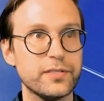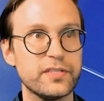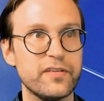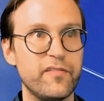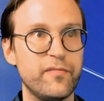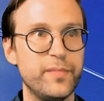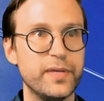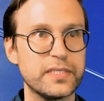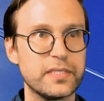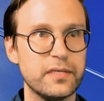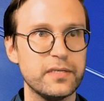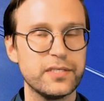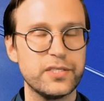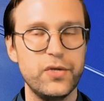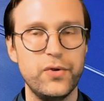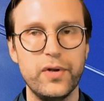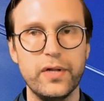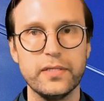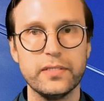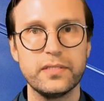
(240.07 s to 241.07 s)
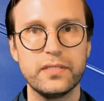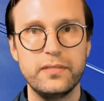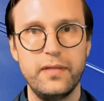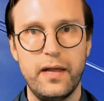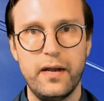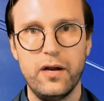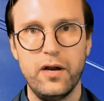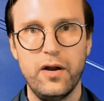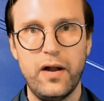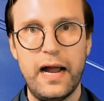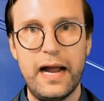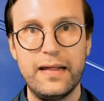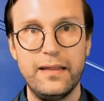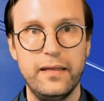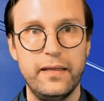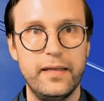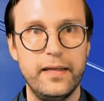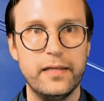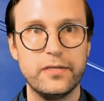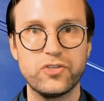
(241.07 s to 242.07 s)
of business units that are
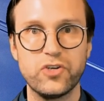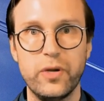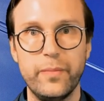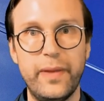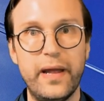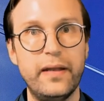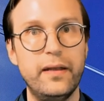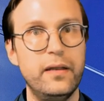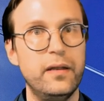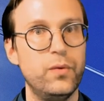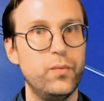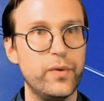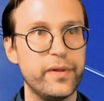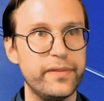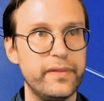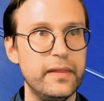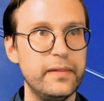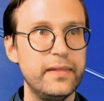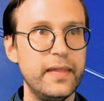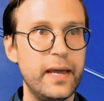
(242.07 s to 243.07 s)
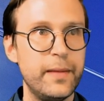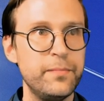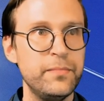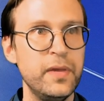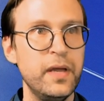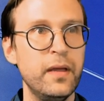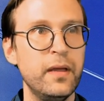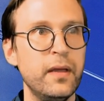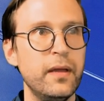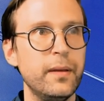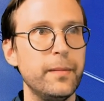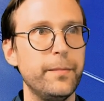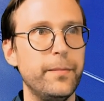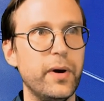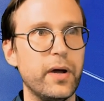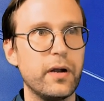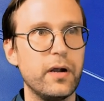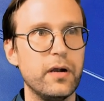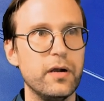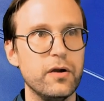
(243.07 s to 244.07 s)
highly interdependent within them,
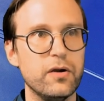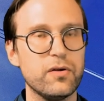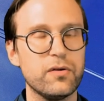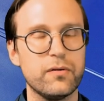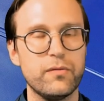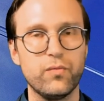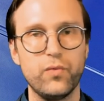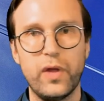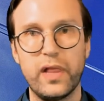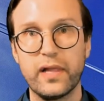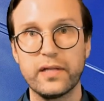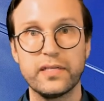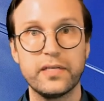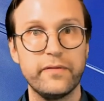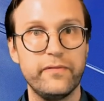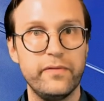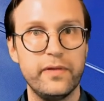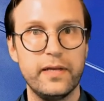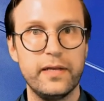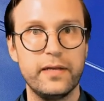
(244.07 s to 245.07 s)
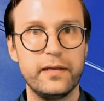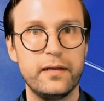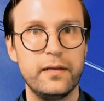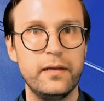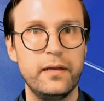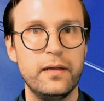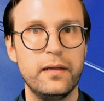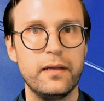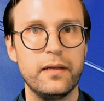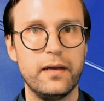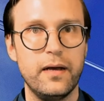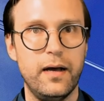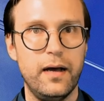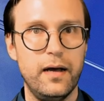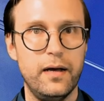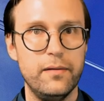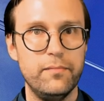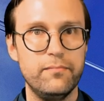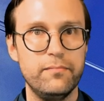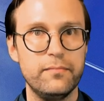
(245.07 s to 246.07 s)
but are relatively
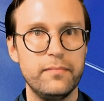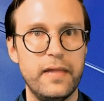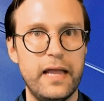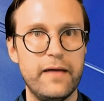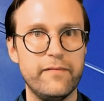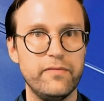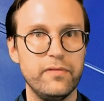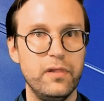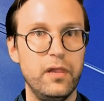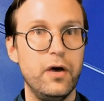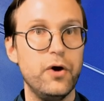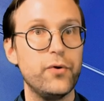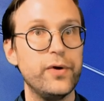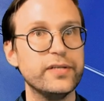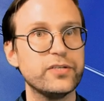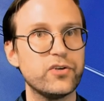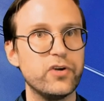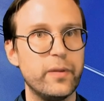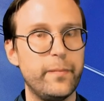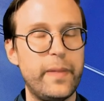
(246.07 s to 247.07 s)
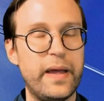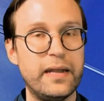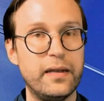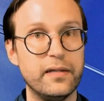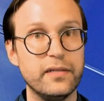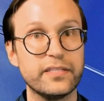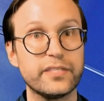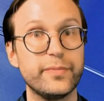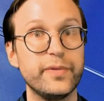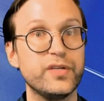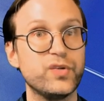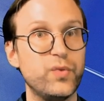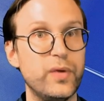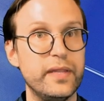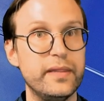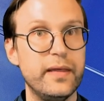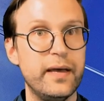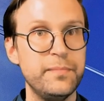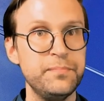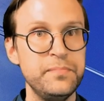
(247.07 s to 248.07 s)
have low interdependence
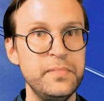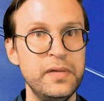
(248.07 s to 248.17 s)
between them.